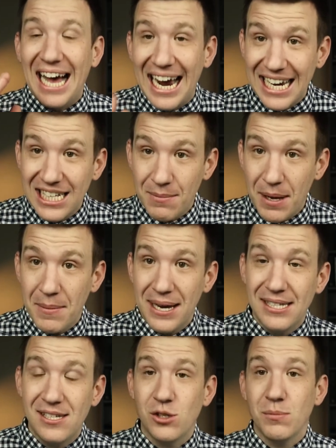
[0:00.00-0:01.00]
I need to make
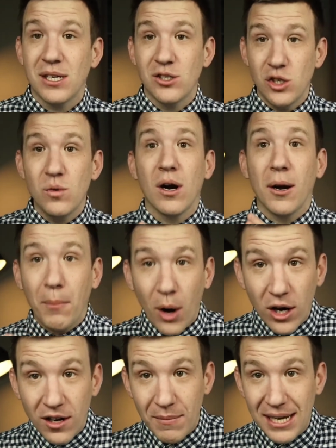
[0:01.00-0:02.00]
my decision because you are a
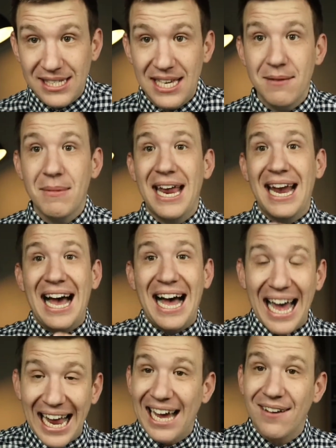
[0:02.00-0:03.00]
part of my team and
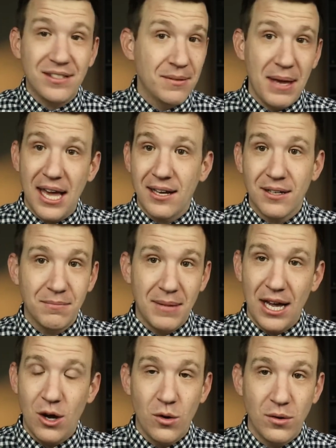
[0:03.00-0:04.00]
I have to make
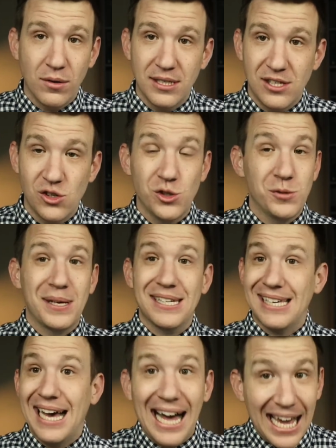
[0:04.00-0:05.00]
my decisions
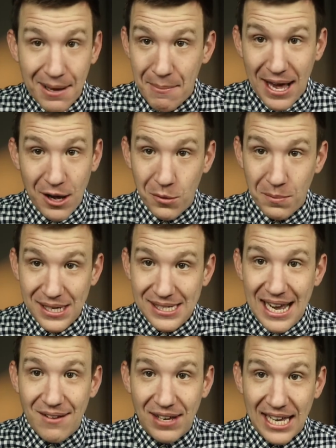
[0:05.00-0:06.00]
because I am my own
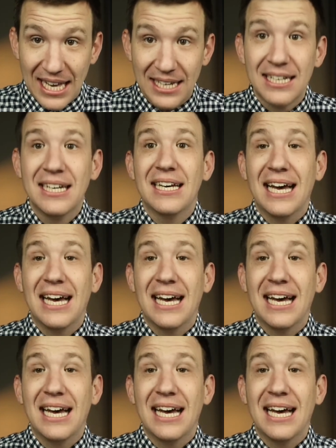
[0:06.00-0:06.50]
best advocate.